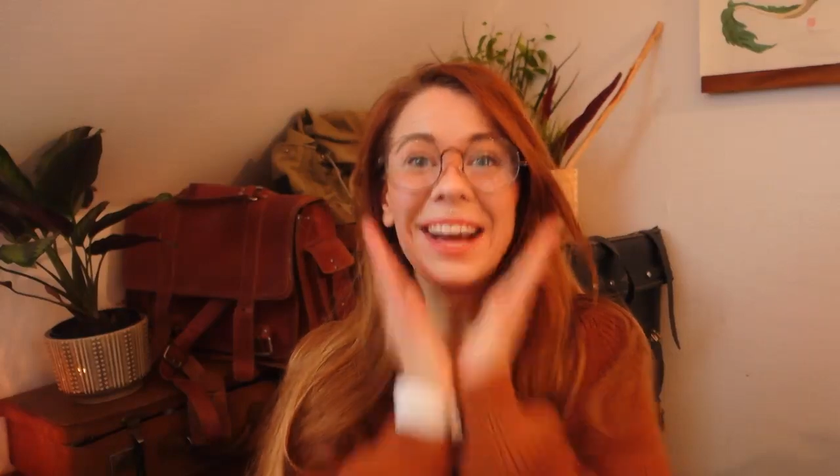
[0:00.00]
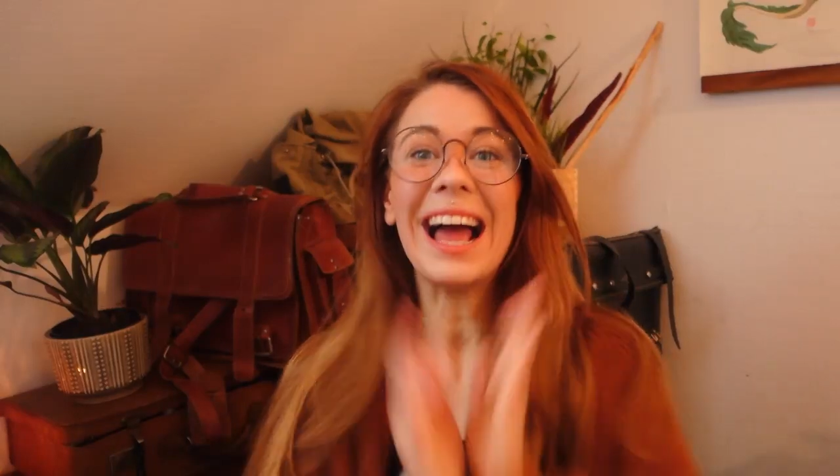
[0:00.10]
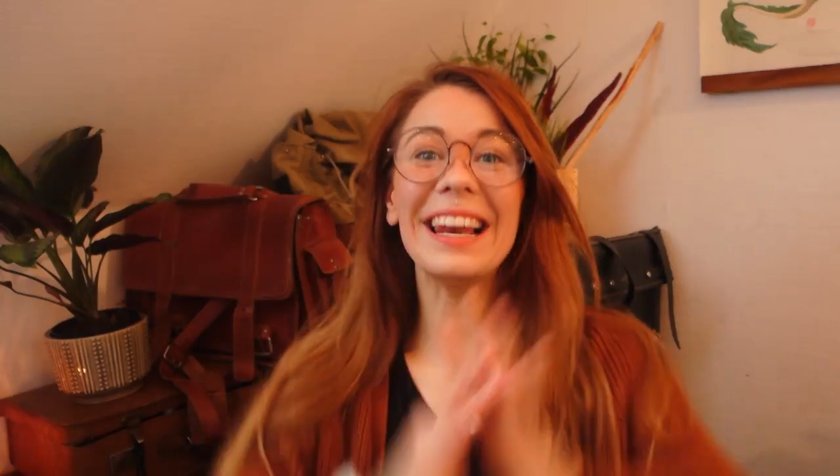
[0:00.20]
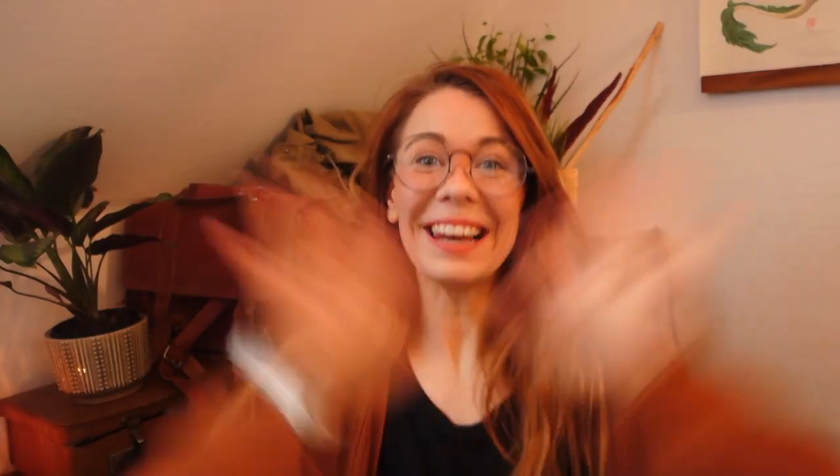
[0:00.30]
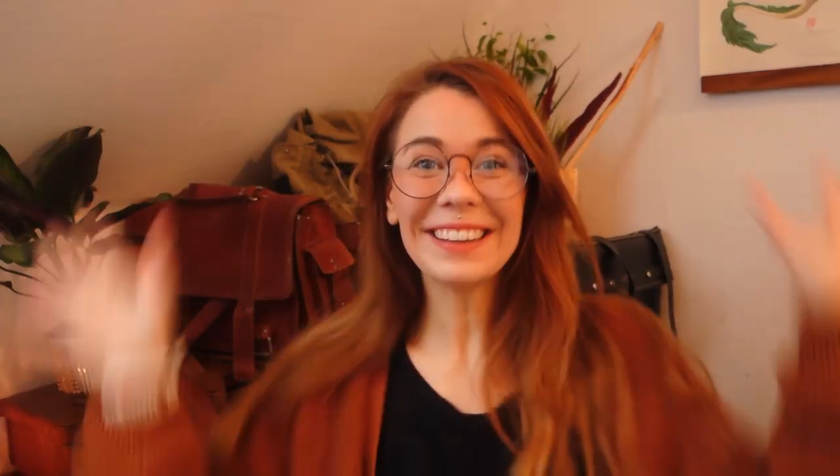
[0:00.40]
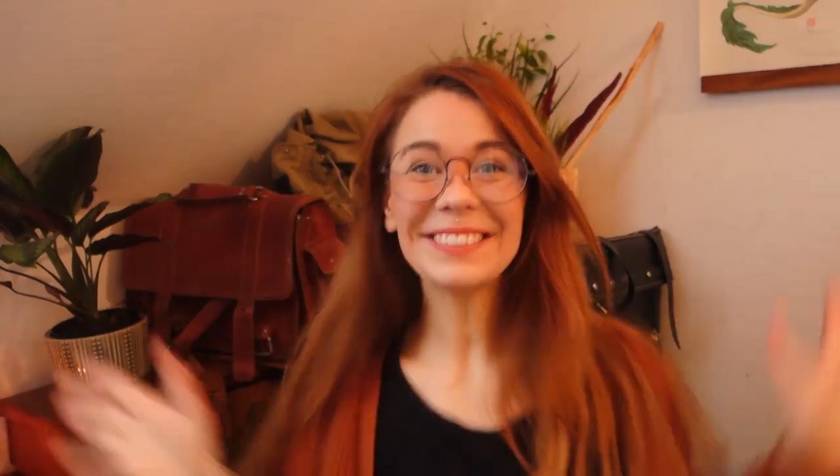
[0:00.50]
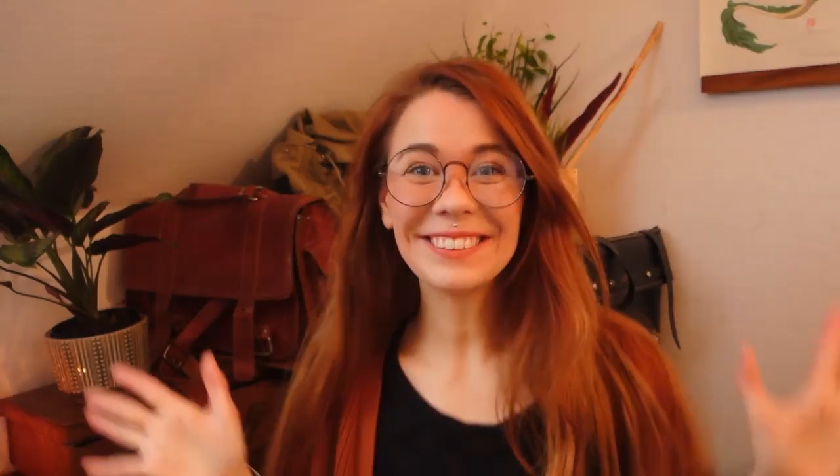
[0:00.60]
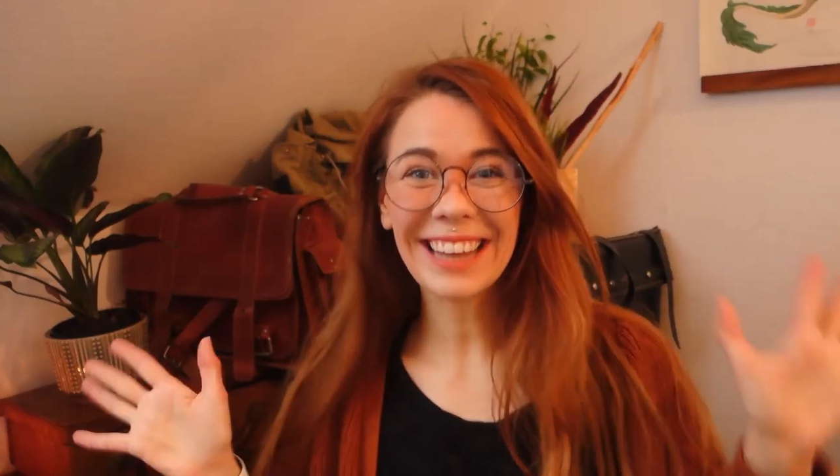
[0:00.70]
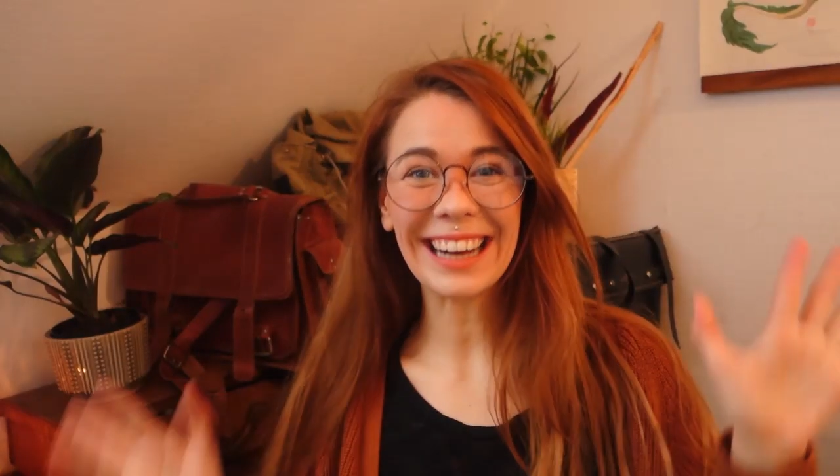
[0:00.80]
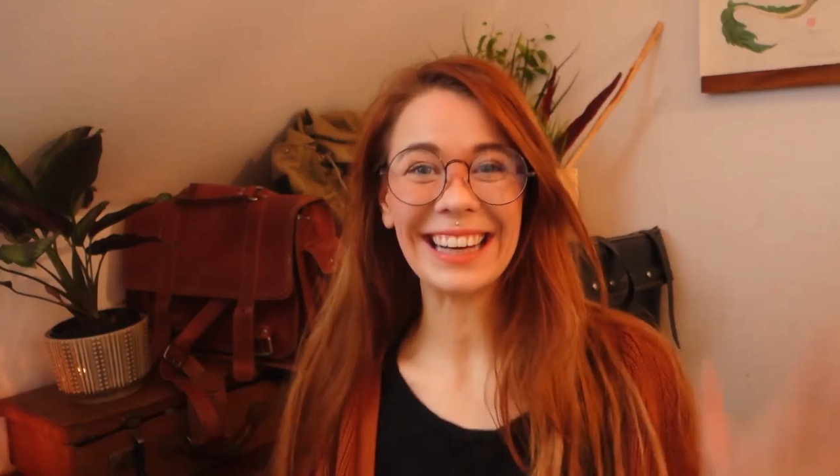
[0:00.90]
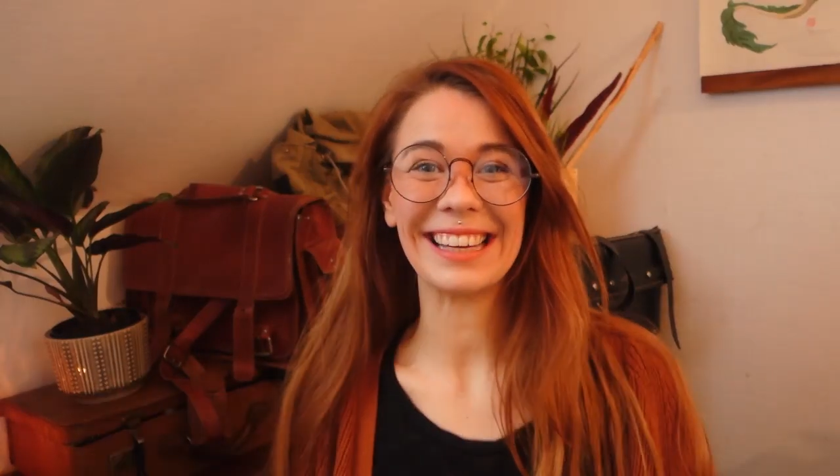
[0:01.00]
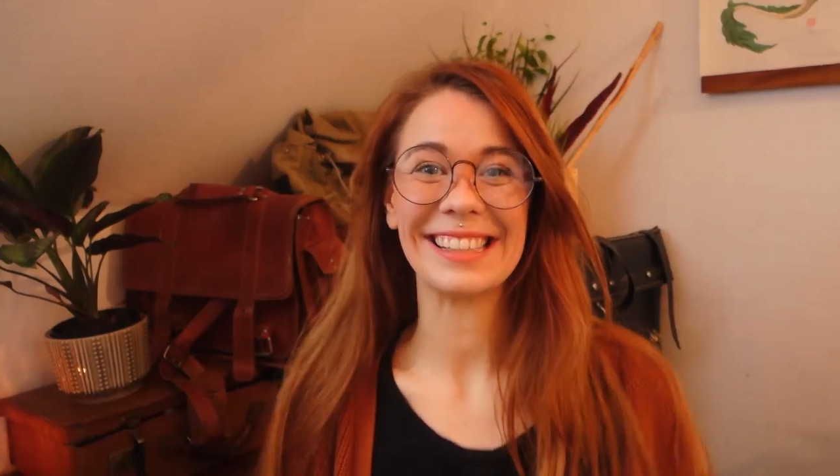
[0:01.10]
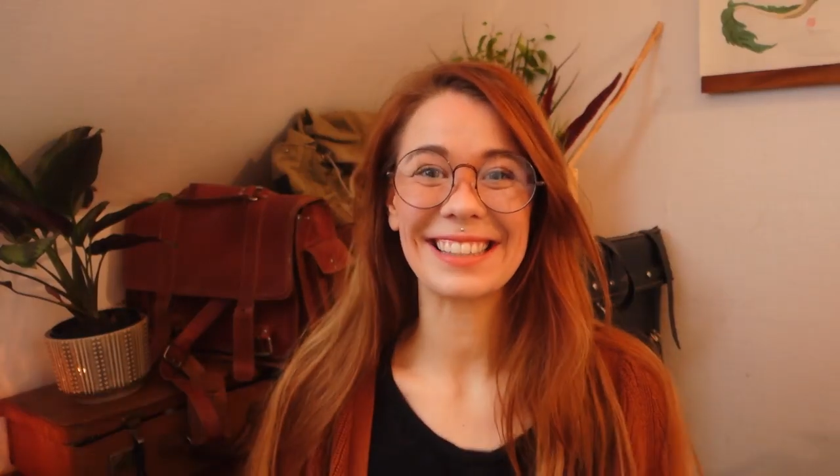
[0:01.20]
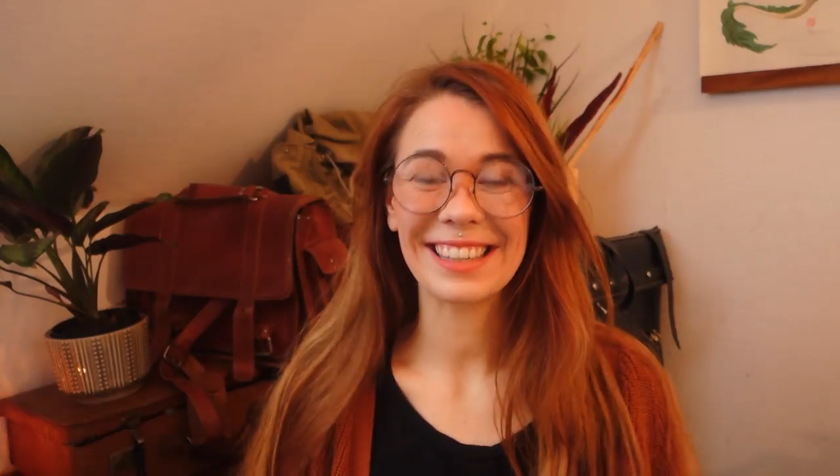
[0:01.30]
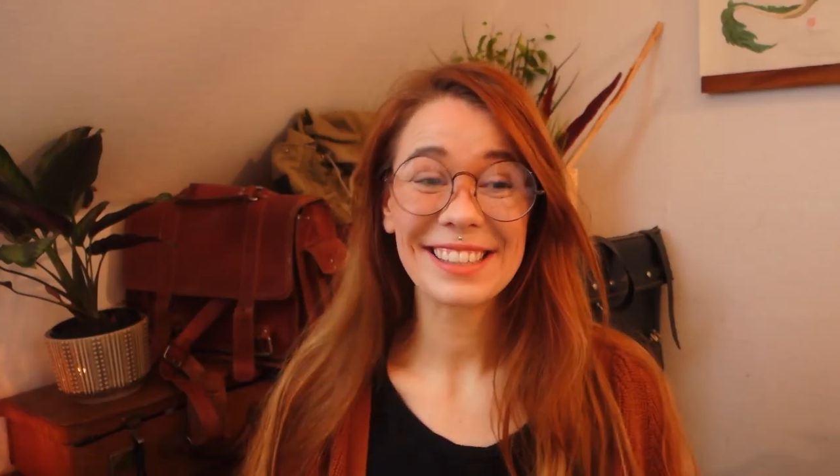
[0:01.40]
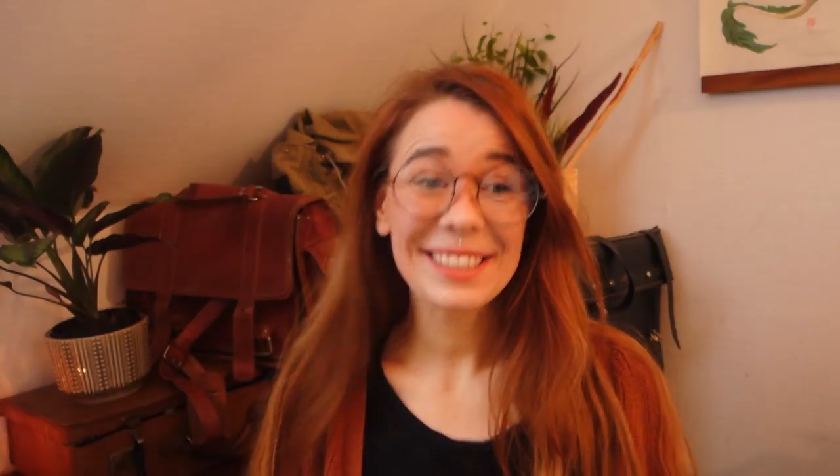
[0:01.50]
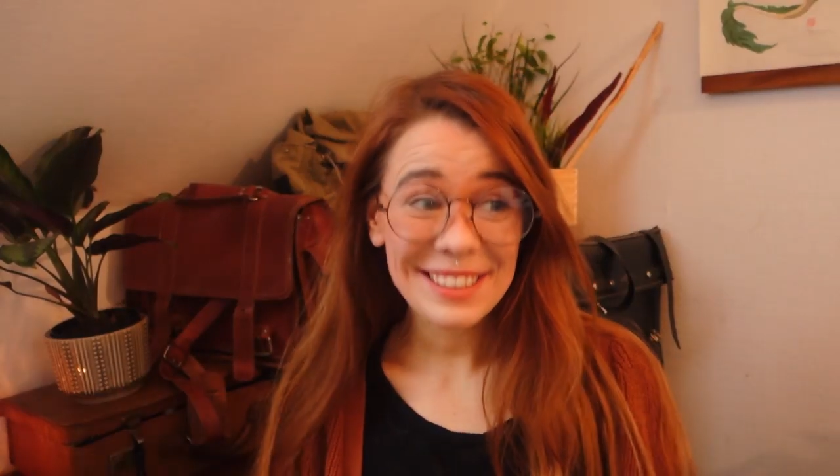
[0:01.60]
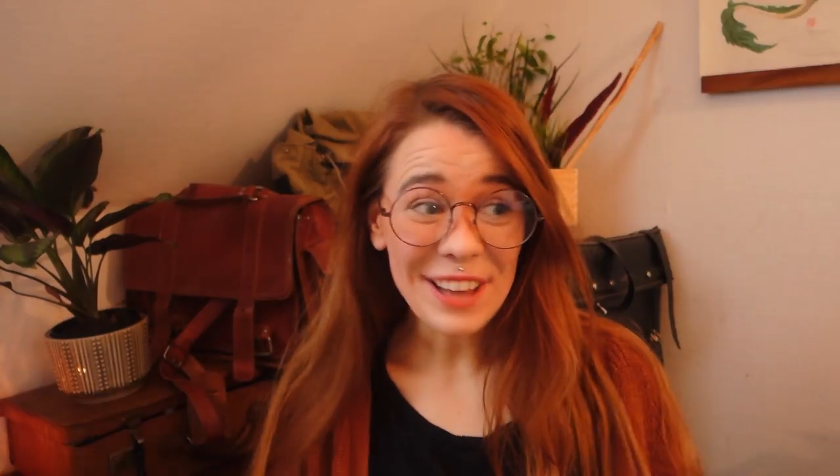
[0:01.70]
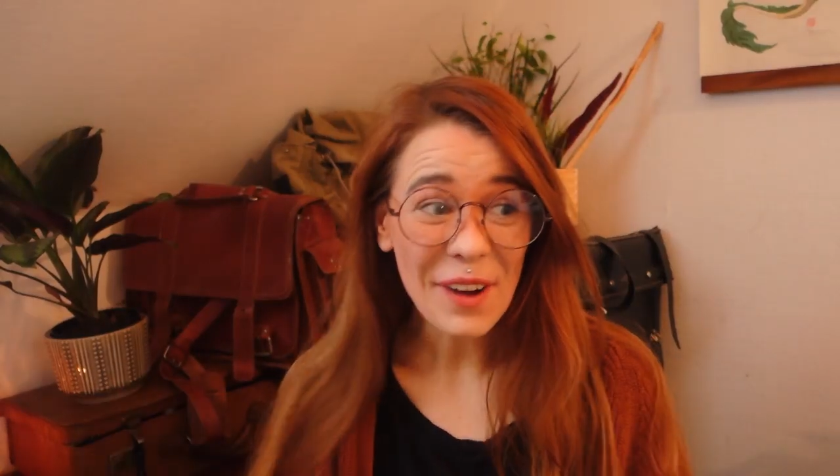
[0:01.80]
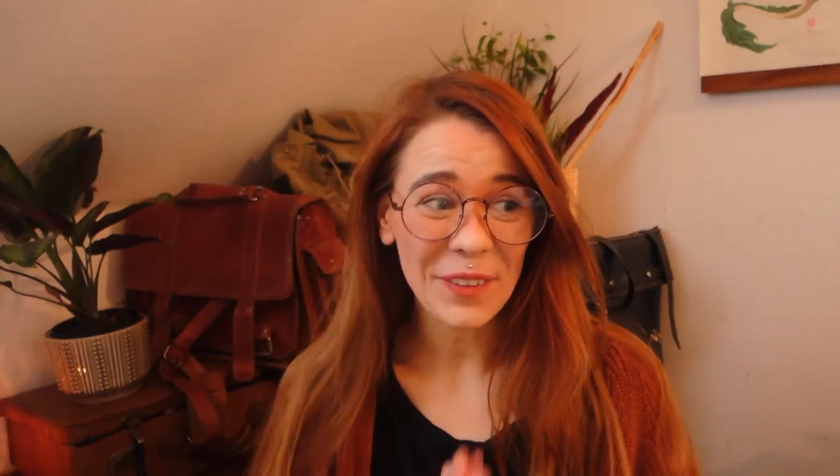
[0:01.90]
Hello guys!
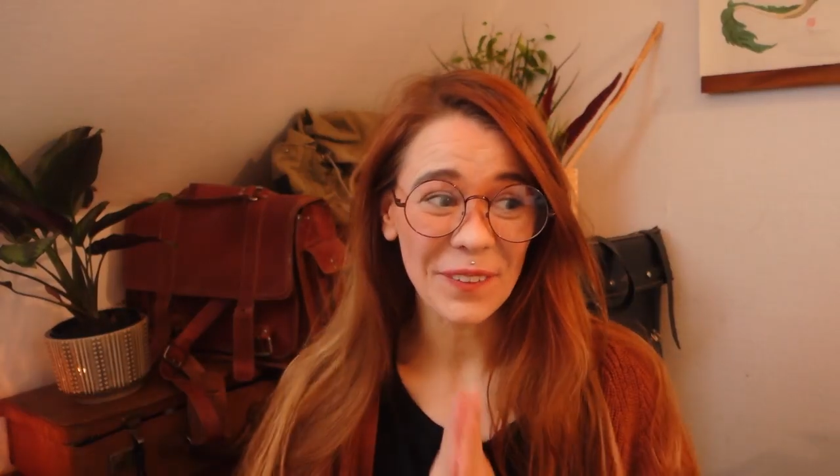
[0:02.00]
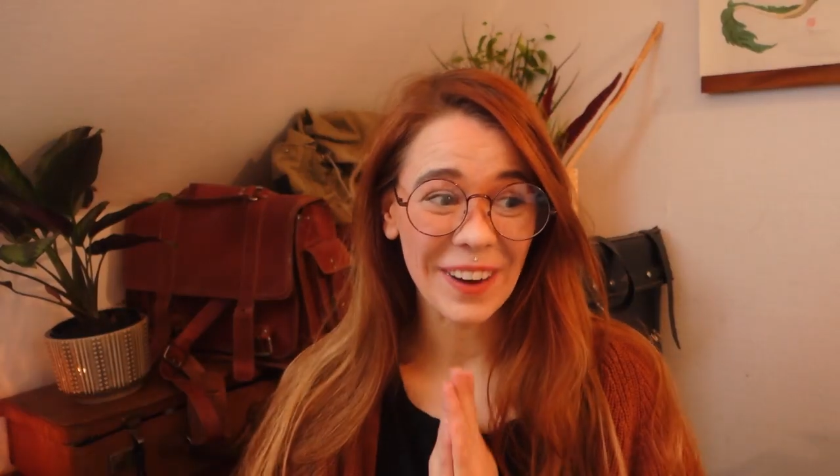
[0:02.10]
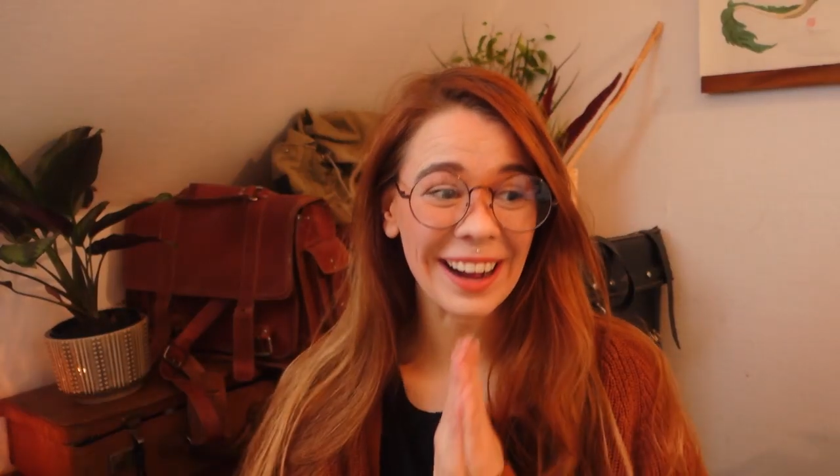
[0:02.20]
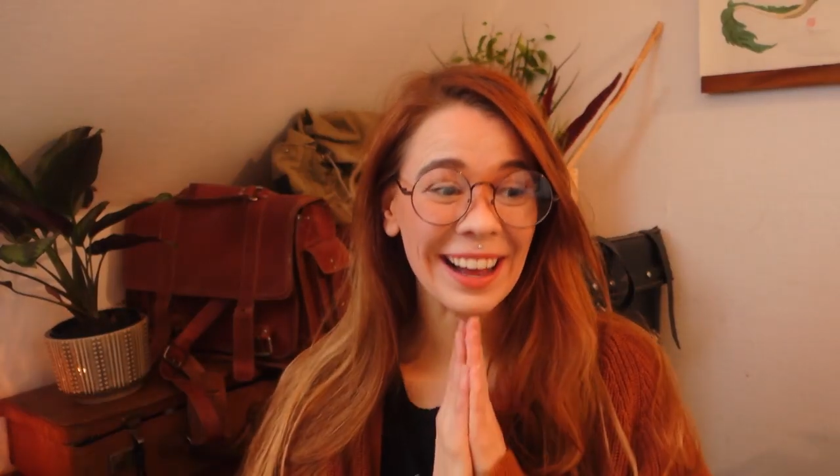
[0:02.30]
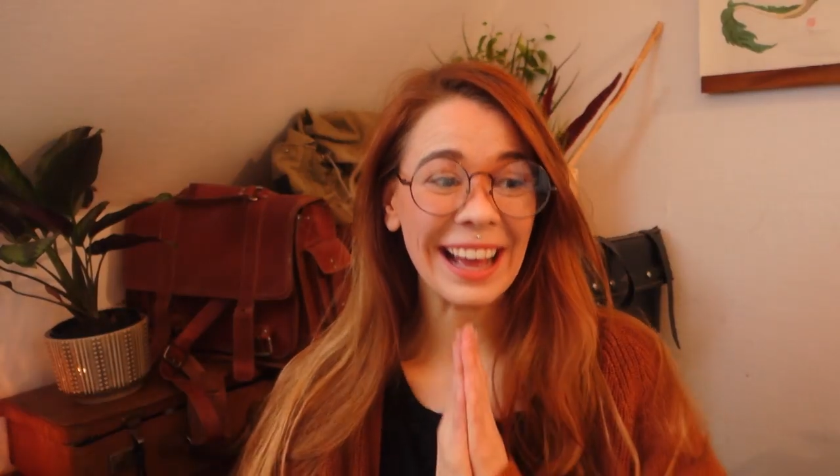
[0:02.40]
So,